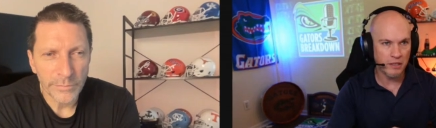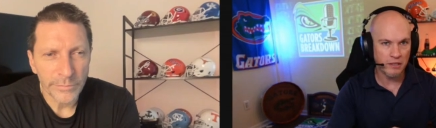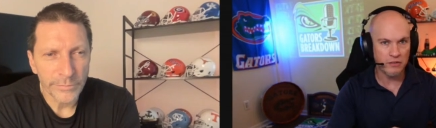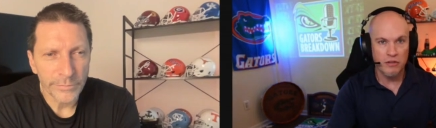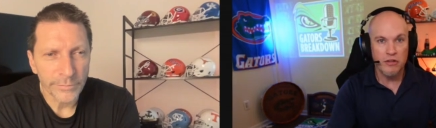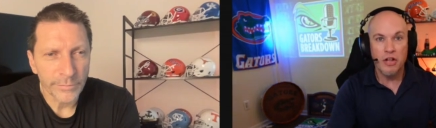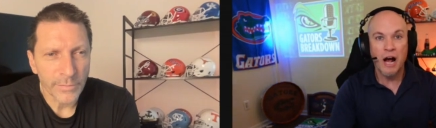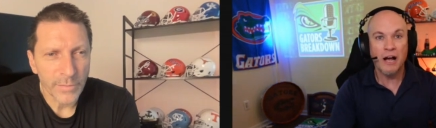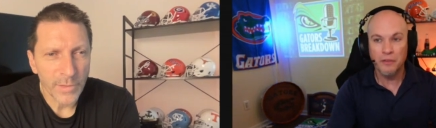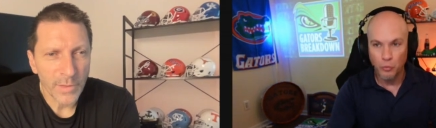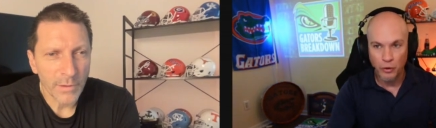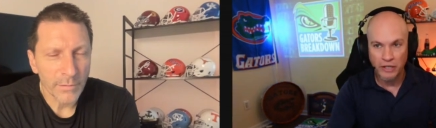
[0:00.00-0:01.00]
Speaker 1: is
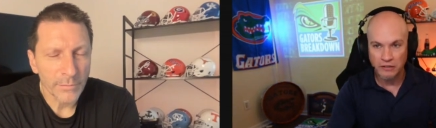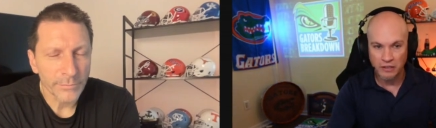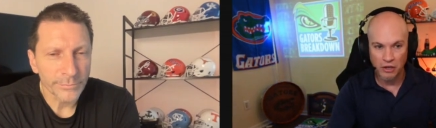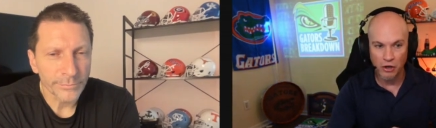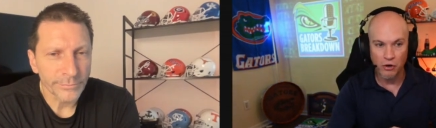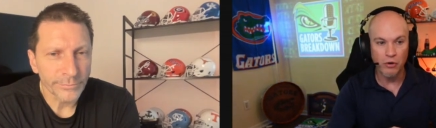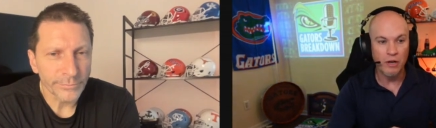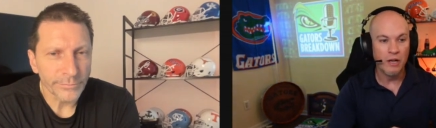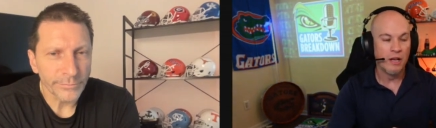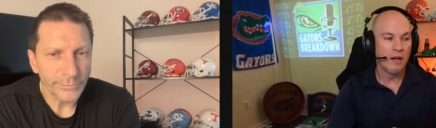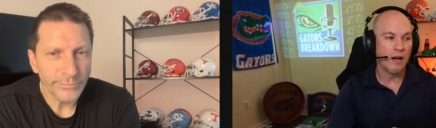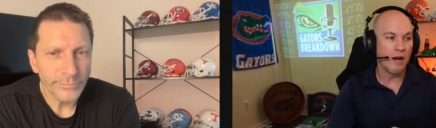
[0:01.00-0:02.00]
not the way to go.
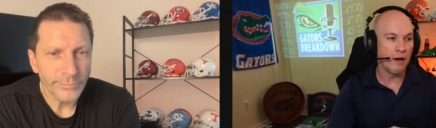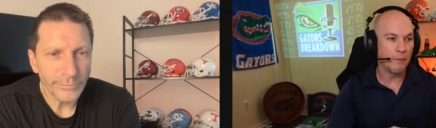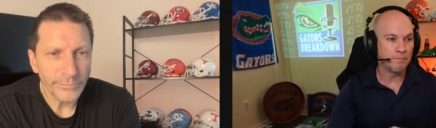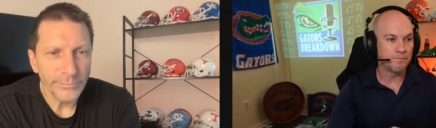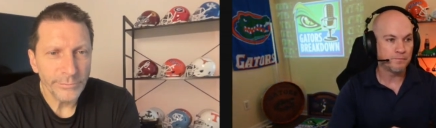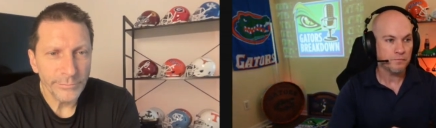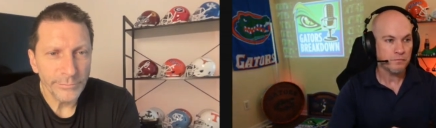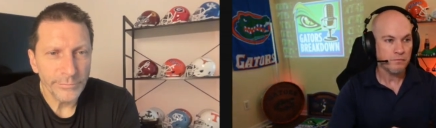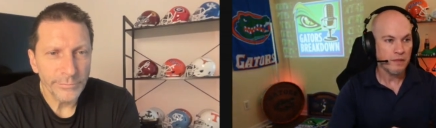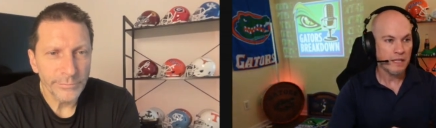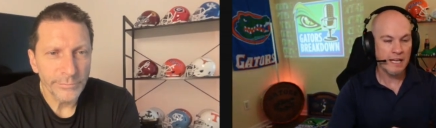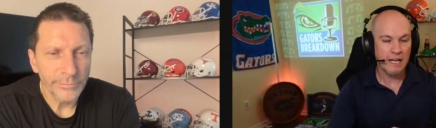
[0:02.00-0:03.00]
Um,
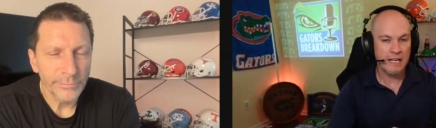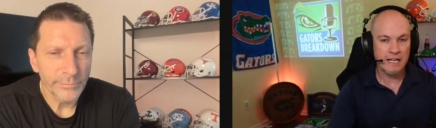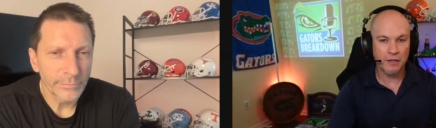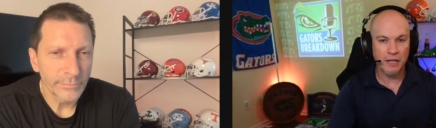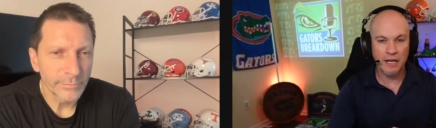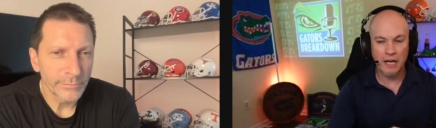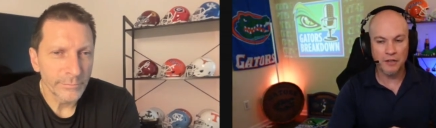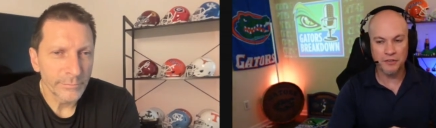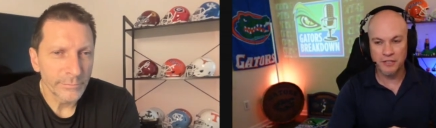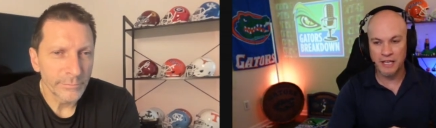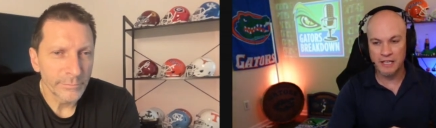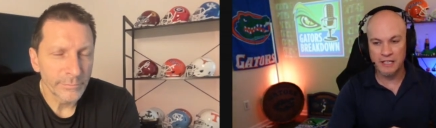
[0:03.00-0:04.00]
and, and I'll, I'll
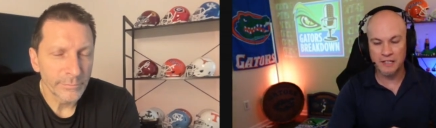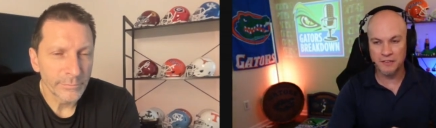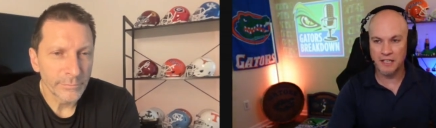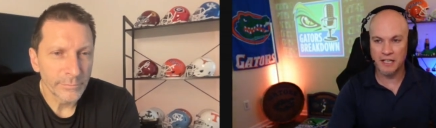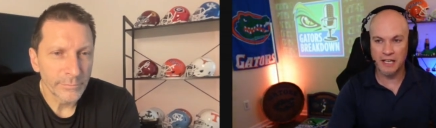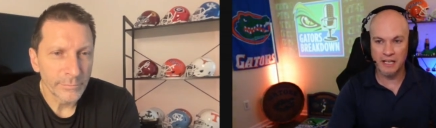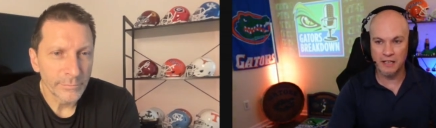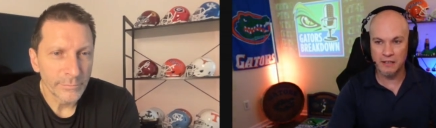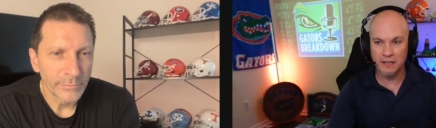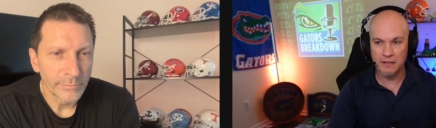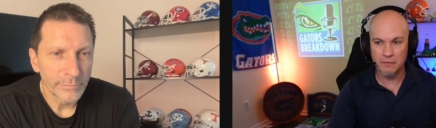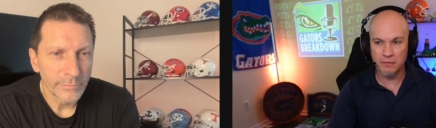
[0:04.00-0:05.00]
say it, and I say it
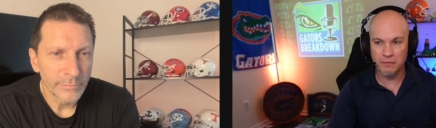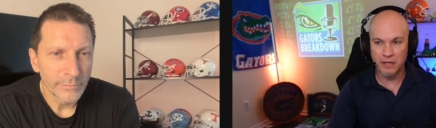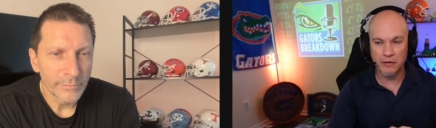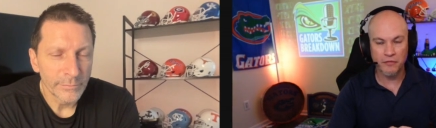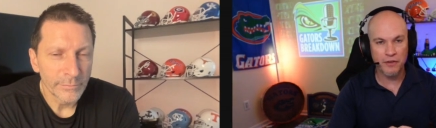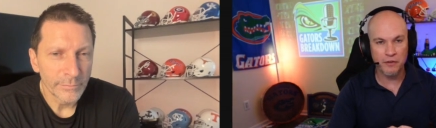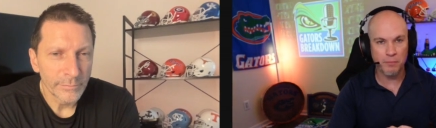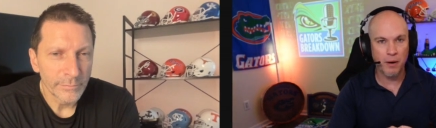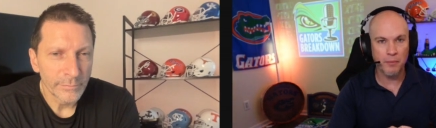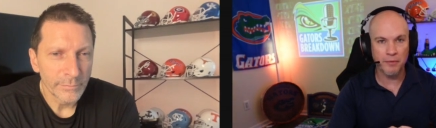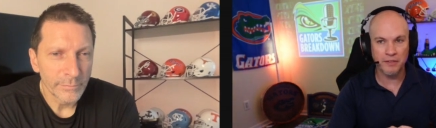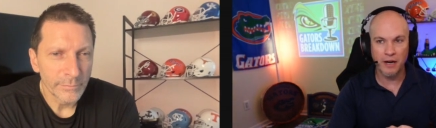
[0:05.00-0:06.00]
again, and Gator fans are
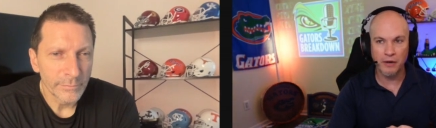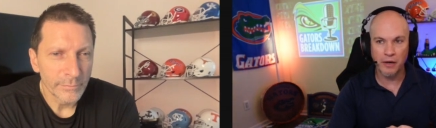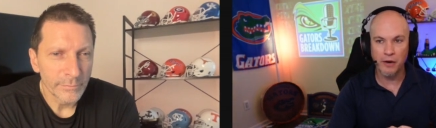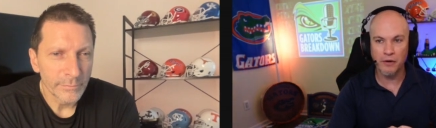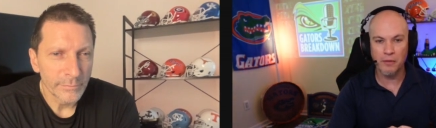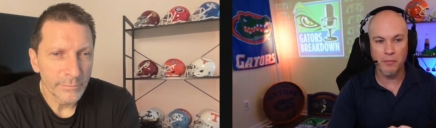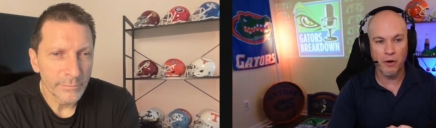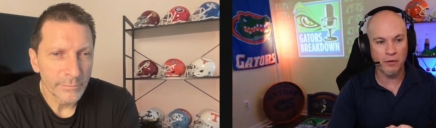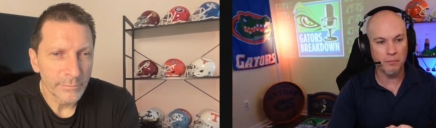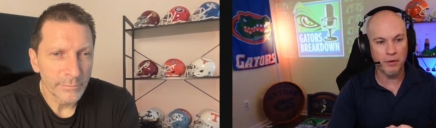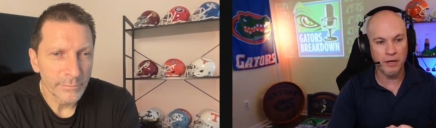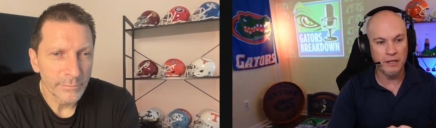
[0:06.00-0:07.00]
probably tired of hearing it,
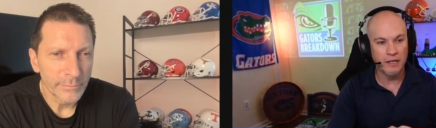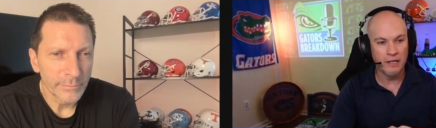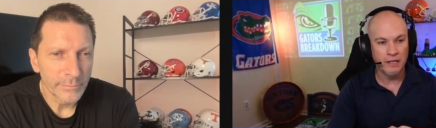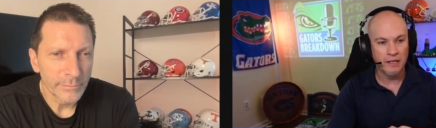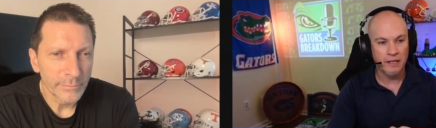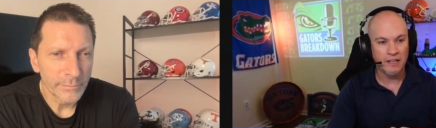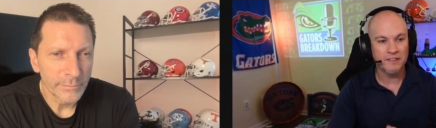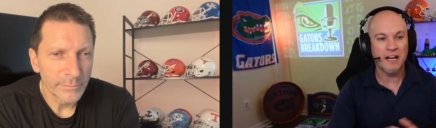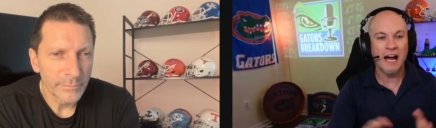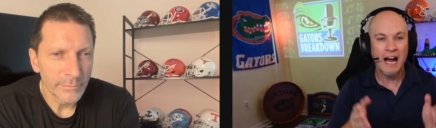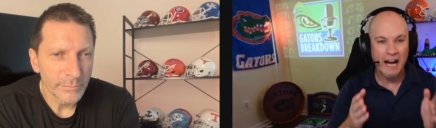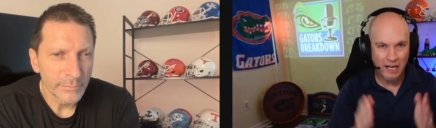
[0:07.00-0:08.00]
Mark, but it's a
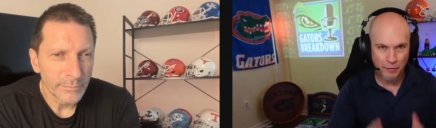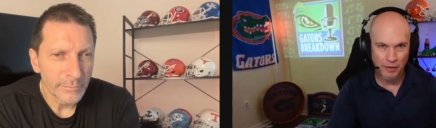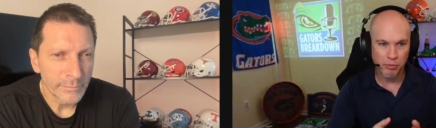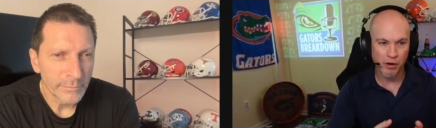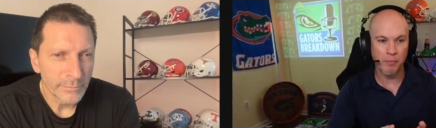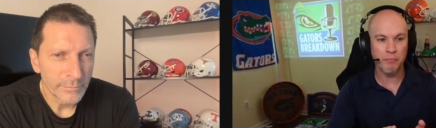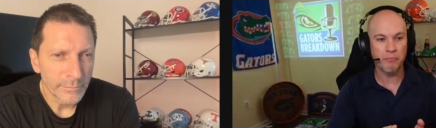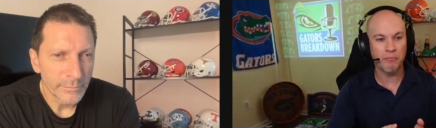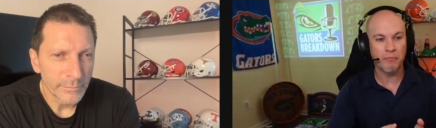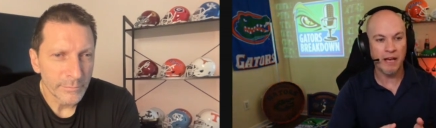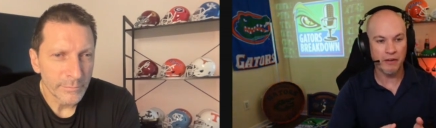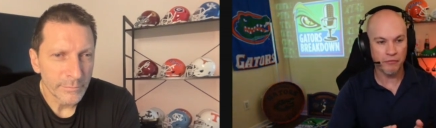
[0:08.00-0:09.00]
hiring problem
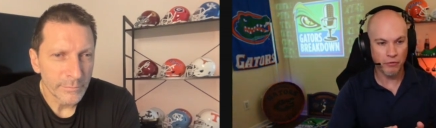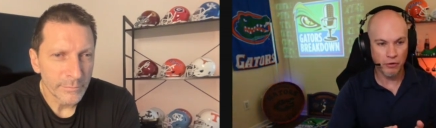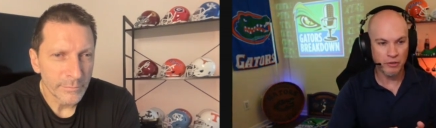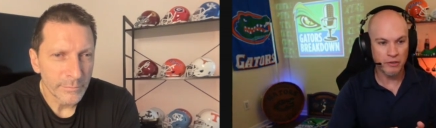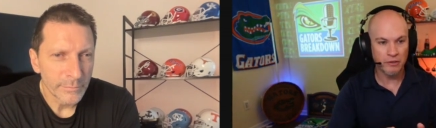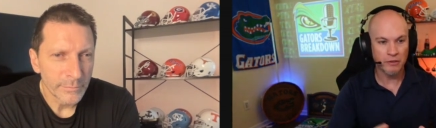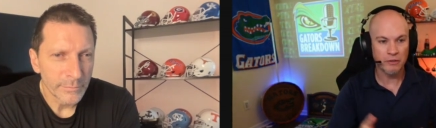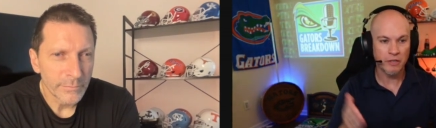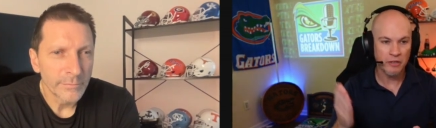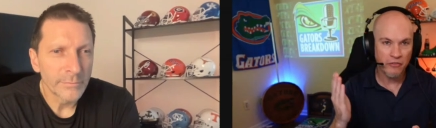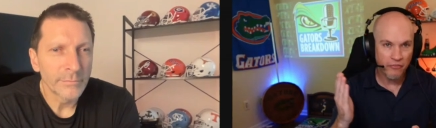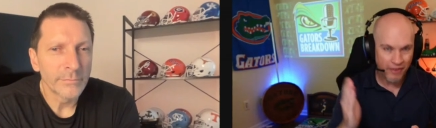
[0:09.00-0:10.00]
at Florida
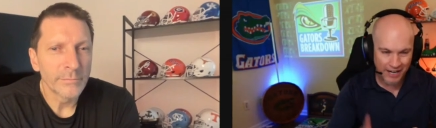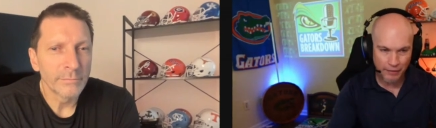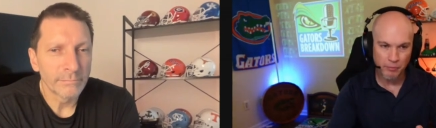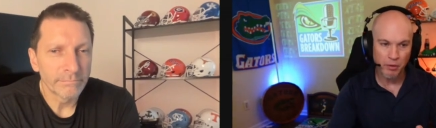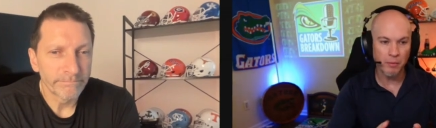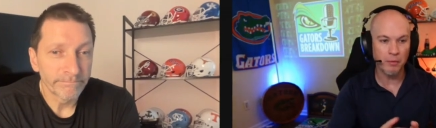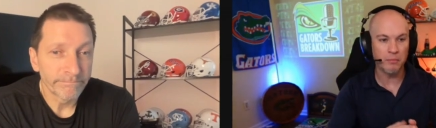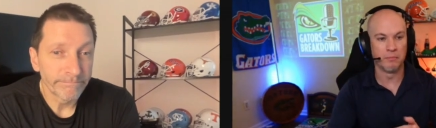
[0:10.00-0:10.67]
not a firing problem.